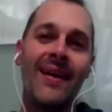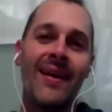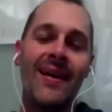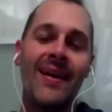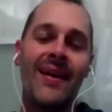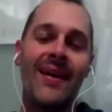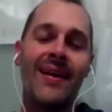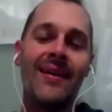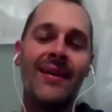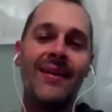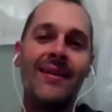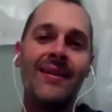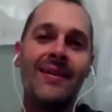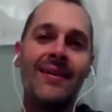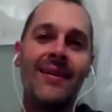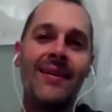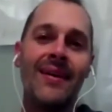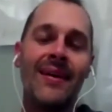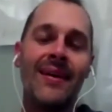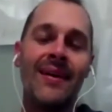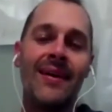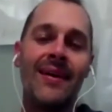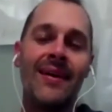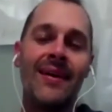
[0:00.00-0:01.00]
And
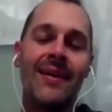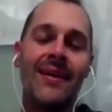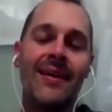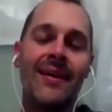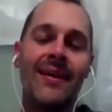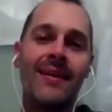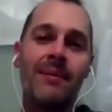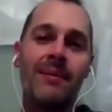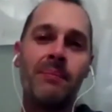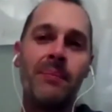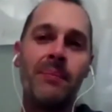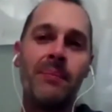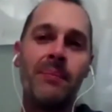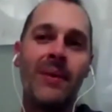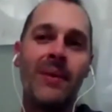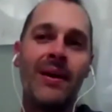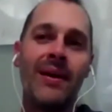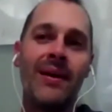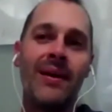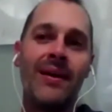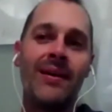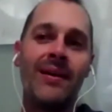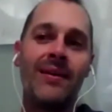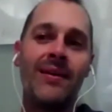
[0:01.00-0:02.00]

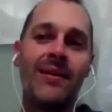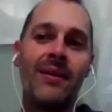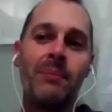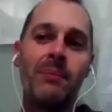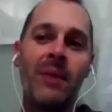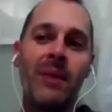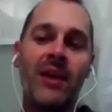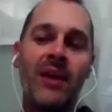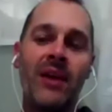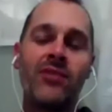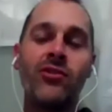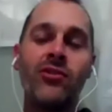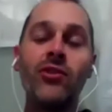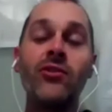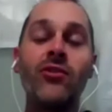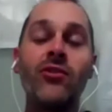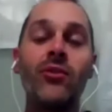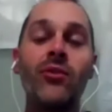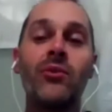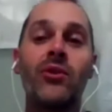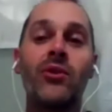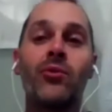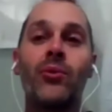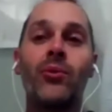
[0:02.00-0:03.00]
my tutor
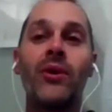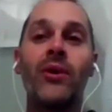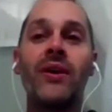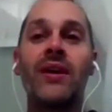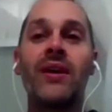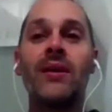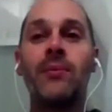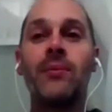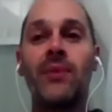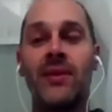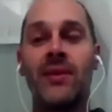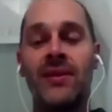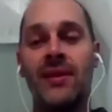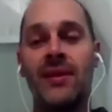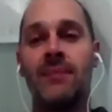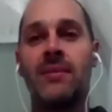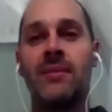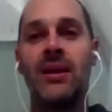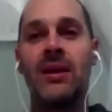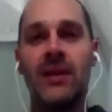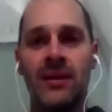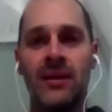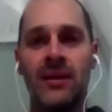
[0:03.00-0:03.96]
was working with them, and